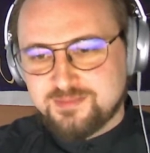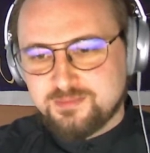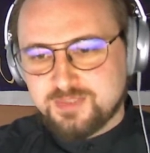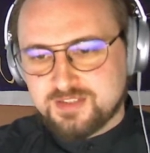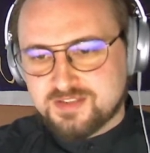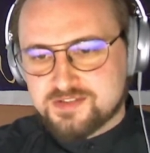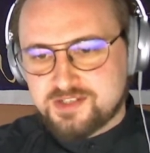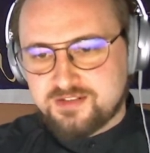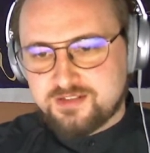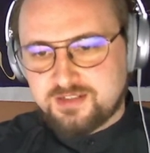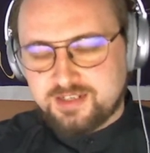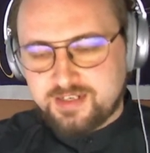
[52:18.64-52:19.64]
Because
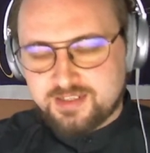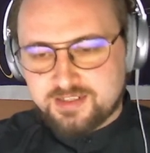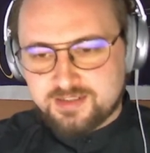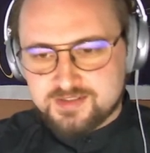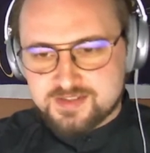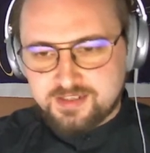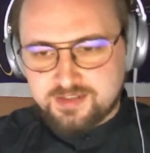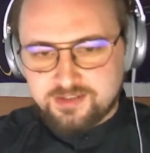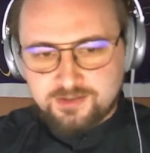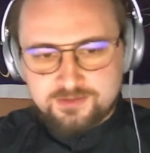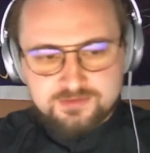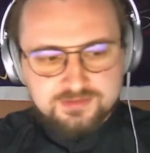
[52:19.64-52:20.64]
generally I cannot say
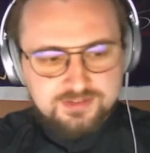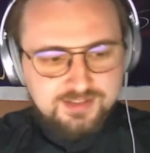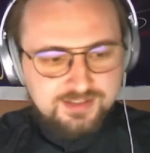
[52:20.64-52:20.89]
no,